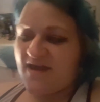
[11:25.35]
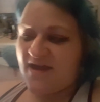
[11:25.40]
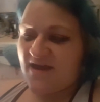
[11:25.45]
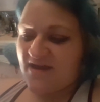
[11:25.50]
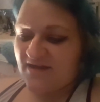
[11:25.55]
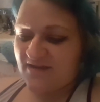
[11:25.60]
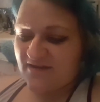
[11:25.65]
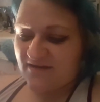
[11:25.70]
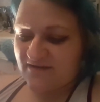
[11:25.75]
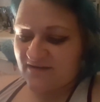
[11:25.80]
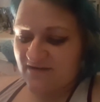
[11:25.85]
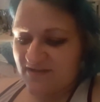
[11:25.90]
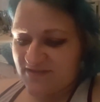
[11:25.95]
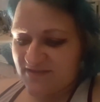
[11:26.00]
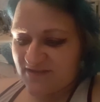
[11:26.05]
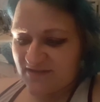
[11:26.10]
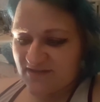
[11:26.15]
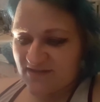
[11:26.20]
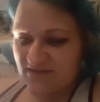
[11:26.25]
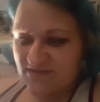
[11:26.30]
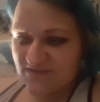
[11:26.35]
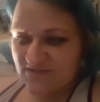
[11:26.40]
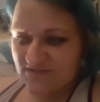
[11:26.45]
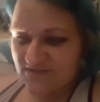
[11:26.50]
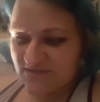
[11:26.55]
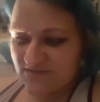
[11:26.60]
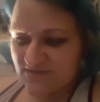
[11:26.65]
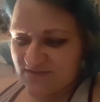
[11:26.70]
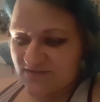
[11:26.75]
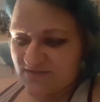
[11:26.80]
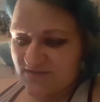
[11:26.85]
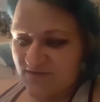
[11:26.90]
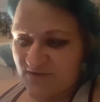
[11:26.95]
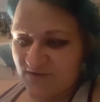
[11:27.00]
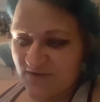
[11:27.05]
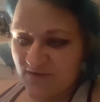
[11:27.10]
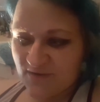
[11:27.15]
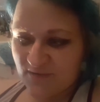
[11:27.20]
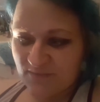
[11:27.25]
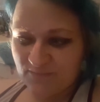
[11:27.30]
and I think that's just
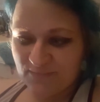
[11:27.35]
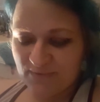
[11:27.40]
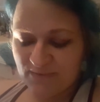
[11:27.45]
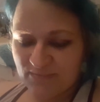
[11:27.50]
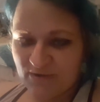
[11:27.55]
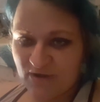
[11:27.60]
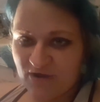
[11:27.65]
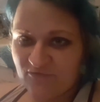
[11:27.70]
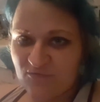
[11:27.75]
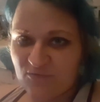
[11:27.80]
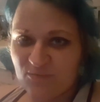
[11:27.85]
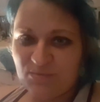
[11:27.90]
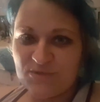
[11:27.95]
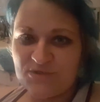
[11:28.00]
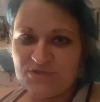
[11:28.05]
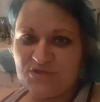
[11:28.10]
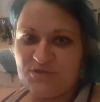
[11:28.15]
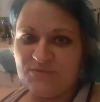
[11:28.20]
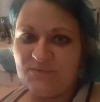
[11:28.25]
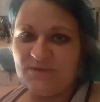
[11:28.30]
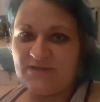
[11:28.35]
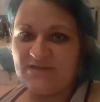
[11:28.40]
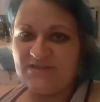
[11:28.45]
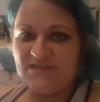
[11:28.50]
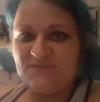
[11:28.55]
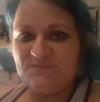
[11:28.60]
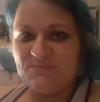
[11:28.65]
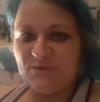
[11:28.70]
a big part of what booktube is.